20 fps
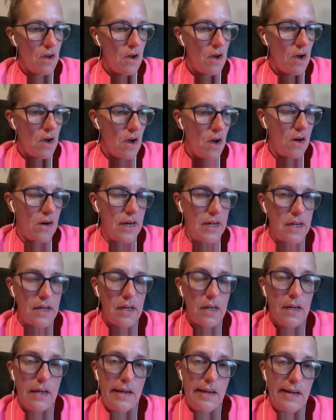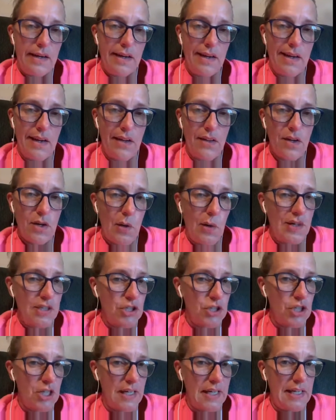All right. Another
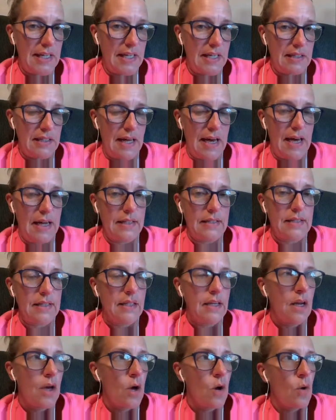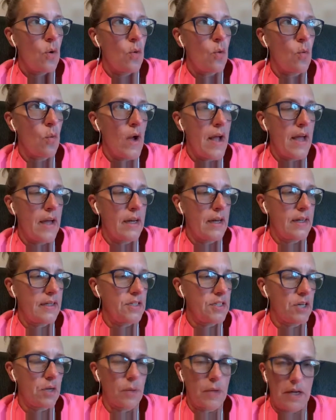question I get a lot when I
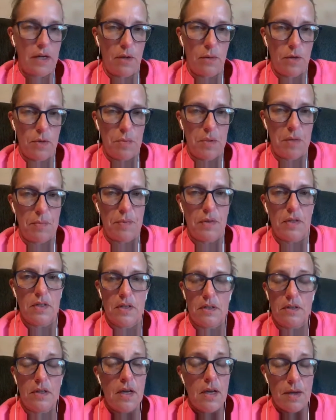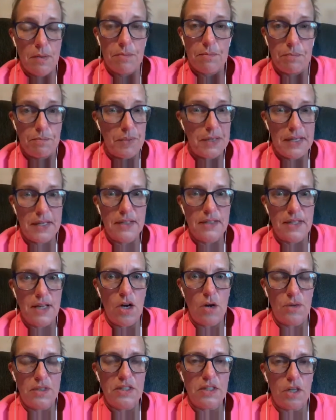start working with people, and because they
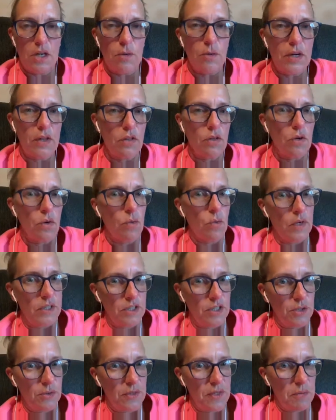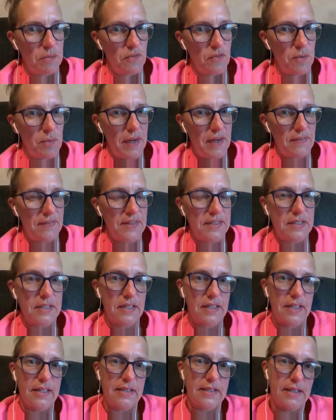always start with, what do you eat for breakfast? And
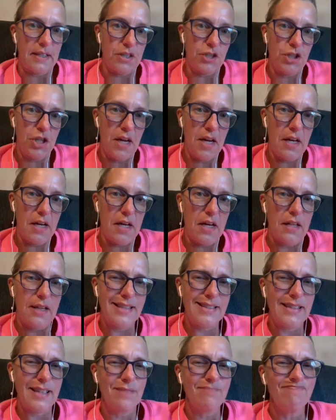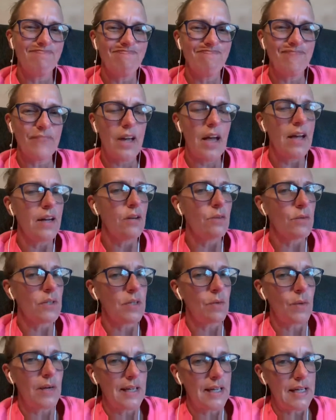I say shake. They say, I don't really
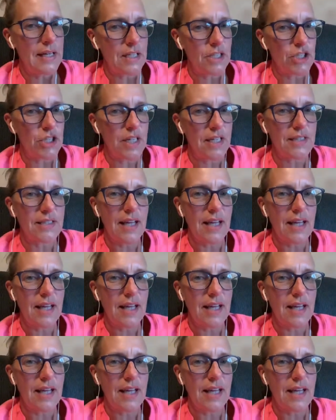want to eat shakes.